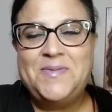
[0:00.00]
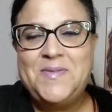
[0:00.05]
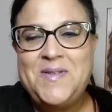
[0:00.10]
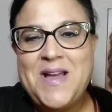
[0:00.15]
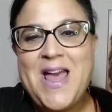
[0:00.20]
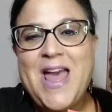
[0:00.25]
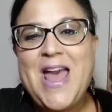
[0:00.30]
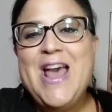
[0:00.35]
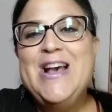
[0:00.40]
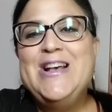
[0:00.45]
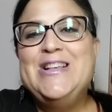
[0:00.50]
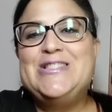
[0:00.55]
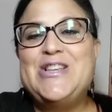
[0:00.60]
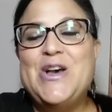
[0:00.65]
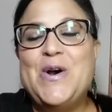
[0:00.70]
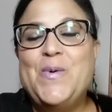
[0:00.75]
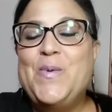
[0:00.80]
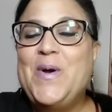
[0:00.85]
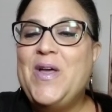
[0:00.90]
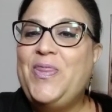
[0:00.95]
um,
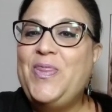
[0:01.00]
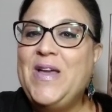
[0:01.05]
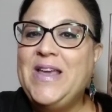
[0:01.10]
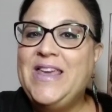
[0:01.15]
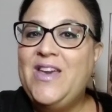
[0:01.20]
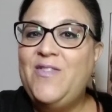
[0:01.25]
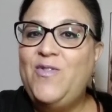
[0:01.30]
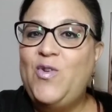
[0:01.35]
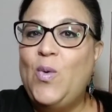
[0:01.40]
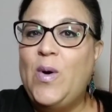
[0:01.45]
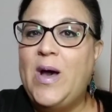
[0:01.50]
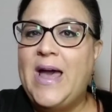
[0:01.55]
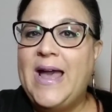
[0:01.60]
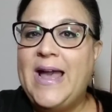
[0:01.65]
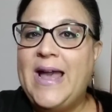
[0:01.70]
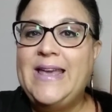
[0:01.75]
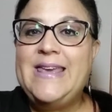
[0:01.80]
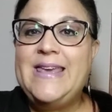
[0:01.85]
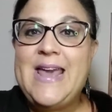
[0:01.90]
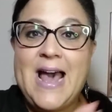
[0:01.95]
so with the
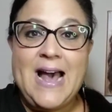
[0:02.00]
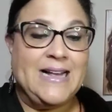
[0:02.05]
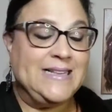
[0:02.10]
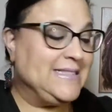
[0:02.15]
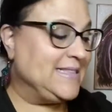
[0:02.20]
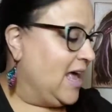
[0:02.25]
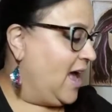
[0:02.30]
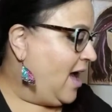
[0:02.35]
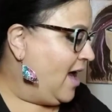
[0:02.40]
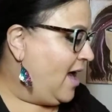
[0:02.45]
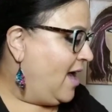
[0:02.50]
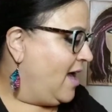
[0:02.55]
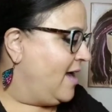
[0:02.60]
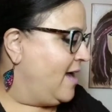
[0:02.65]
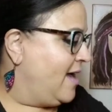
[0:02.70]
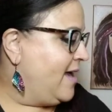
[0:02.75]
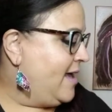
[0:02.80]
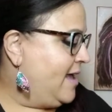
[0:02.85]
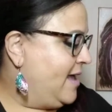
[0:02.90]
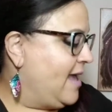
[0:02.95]
giveaway, yes,
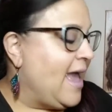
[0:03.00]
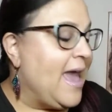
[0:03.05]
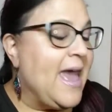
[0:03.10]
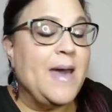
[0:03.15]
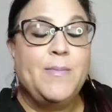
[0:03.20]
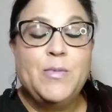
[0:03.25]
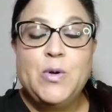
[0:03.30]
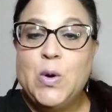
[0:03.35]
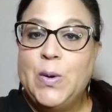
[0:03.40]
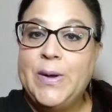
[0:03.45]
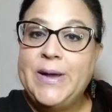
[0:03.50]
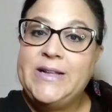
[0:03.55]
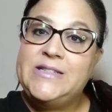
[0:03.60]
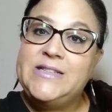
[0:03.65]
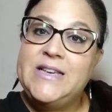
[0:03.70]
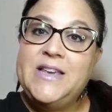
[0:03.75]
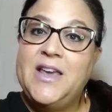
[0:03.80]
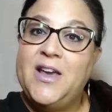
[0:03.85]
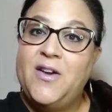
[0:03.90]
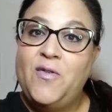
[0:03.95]
I am
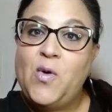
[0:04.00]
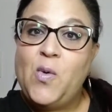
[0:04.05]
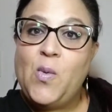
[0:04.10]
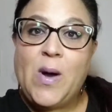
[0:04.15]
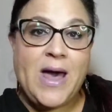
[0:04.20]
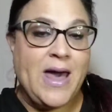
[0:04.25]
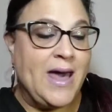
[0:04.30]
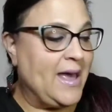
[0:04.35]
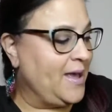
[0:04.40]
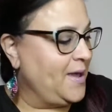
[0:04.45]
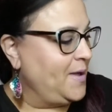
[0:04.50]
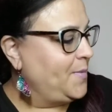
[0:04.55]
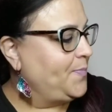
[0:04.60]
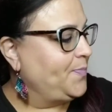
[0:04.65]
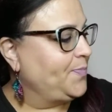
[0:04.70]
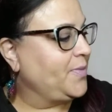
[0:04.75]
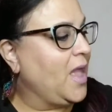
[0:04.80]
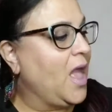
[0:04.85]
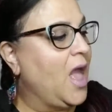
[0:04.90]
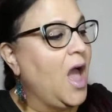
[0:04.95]
going to give
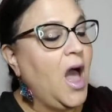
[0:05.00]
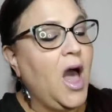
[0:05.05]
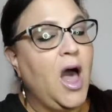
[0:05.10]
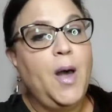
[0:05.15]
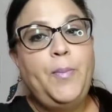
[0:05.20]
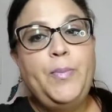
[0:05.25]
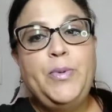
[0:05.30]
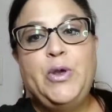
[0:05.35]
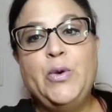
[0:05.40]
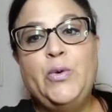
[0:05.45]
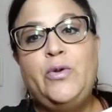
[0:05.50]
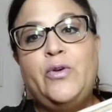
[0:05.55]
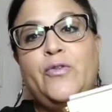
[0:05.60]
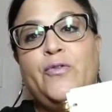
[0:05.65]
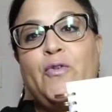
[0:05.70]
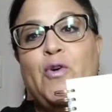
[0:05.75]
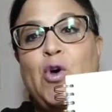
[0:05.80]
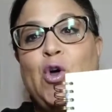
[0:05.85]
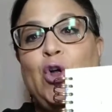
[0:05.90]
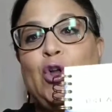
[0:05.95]
away a
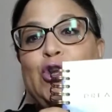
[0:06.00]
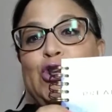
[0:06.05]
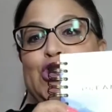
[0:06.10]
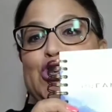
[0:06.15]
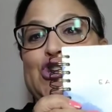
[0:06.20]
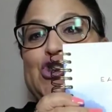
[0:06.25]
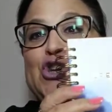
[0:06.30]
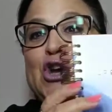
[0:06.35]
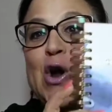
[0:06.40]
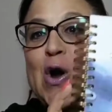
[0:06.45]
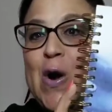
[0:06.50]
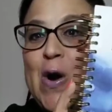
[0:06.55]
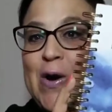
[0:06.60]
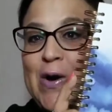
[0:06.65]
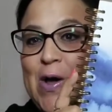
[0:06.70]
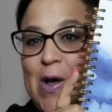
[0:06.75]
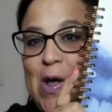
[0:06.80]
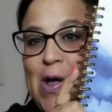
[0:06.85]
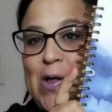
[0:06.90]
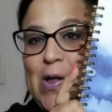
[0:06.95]
beautiful
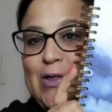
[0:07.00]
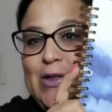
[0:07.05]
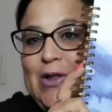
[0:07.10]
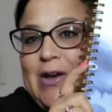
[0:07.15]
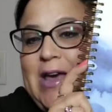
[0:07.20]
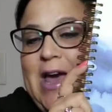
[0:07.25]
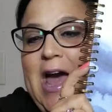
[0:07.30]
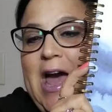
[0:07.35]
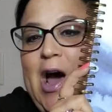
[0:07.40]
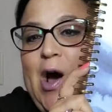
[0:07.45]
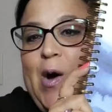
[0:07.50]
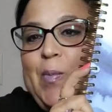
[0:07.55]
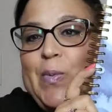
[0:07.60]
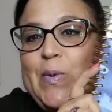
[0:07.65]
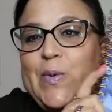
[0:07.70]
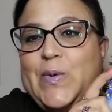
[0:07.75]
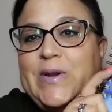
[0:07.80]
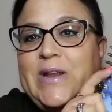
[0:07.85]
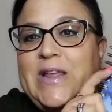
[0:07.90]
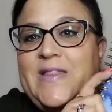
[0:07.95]
journal. Look how
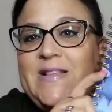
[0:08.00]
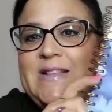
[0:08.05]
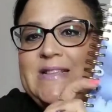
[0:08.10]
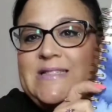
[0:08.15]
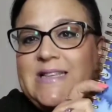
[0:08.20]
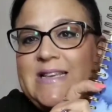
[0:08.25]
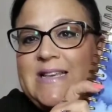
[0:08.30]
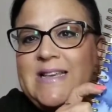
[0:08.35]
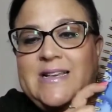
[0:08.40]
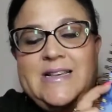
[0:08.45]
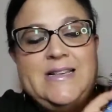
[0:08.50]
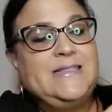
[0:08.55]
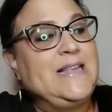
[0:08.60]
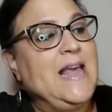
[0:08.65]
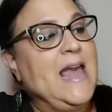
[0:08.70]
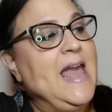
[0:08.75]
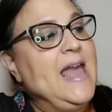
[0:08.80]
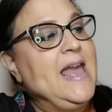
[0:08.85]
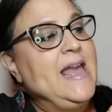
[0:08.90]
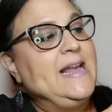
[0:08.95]
pretty this
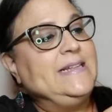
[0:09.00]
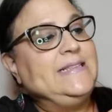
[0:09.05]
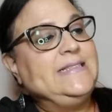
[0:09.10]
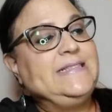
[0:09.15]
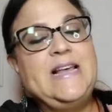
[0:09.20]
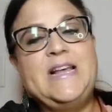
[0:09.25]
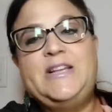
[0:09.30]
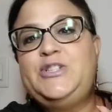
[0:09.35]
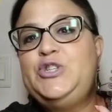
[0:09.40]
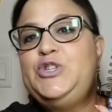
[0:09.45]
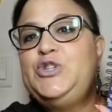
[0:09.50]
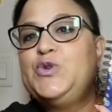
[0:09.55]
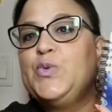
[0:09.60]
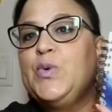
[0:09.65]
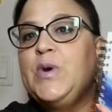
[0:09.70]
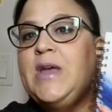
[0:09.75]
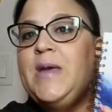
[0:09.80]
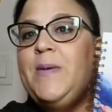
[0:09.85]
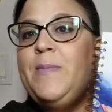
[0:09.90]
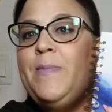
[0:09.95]
is. It says
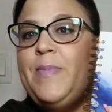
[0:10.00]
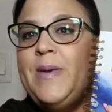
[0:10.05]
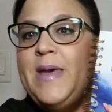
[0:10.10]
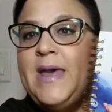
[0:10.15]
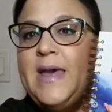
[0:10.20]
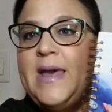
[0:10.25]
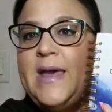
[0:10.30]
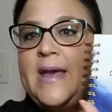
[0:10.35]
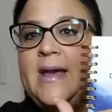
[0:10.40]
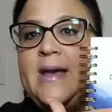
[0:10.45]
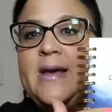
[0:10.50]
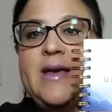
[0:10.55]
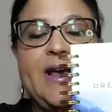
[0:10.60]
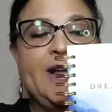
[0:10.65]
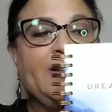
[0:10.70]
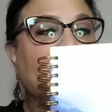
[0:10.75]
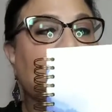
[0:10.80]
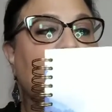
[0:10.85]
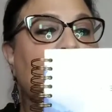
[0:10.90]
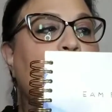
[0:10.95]
dream big.
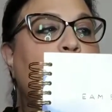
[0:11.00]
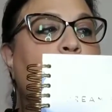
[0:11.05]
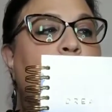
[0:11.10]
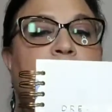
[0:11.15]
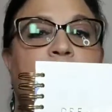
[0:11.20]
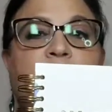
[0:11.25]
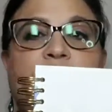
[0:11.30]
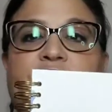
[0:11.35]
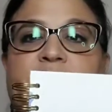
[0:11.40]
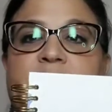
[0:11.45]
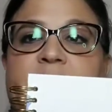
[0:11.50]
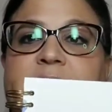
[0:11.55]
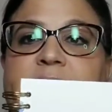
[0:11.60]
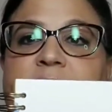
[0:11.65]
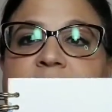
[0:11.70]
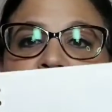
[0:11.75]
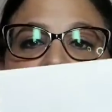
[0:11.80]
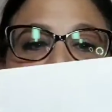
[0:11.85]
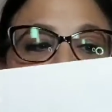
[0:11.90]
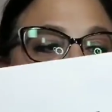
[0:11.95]
It's
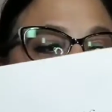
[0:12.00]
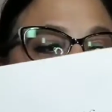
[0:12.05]
gorgeous. I